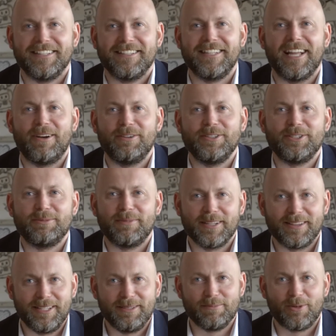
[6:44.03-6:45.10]
Now, in your
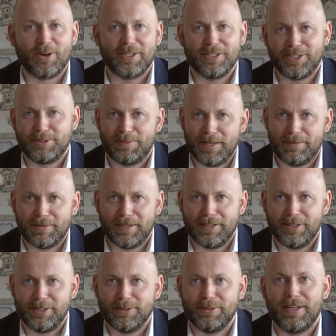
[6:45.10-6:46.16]
monthly mortgage payment,
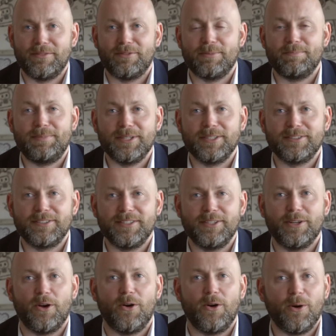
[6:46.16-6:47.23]
you will have a built-in
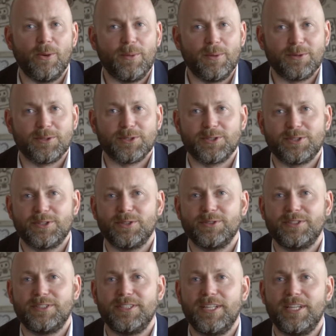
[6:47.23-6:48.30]
homeowners
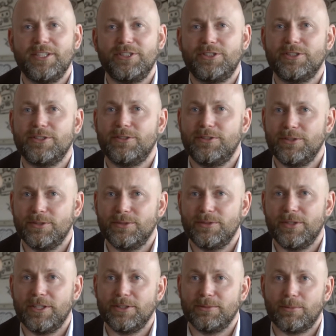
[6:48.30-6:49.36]
association due
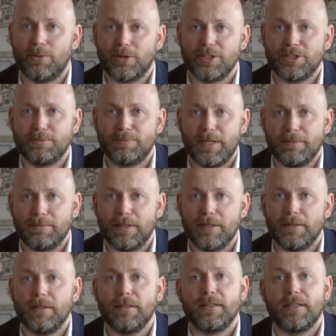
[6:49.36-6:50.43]
in your mortgage payment
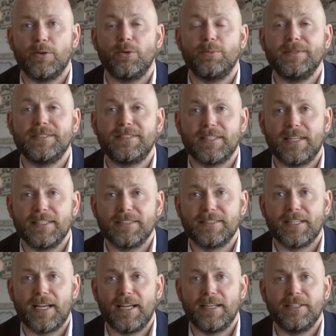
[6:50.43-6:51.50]
that will be set
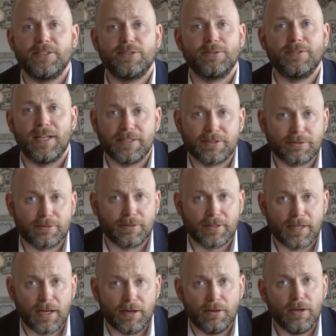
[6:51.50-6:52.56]
aside into an escrow
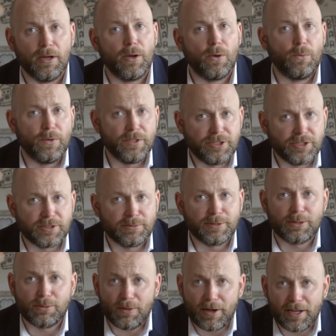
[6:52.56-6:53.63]
account, which is
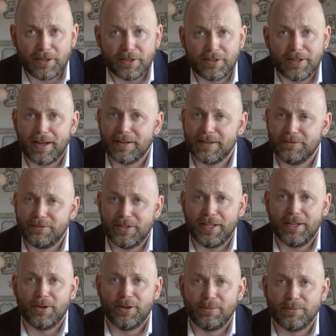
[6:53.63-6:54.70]
required on a
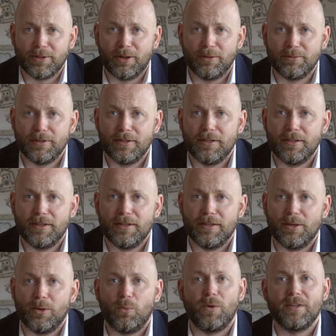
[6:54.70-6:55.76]
VA home loan.
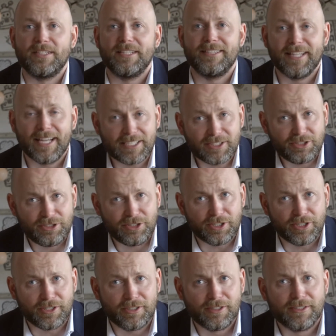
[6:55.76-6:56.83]
When the next
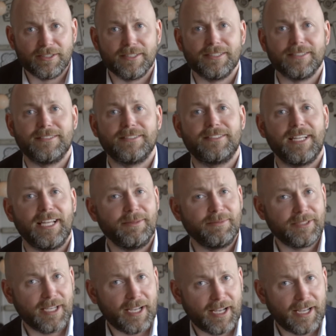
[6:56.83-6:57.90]
year, same
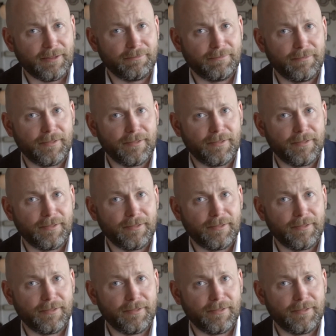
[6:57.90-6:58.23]
time,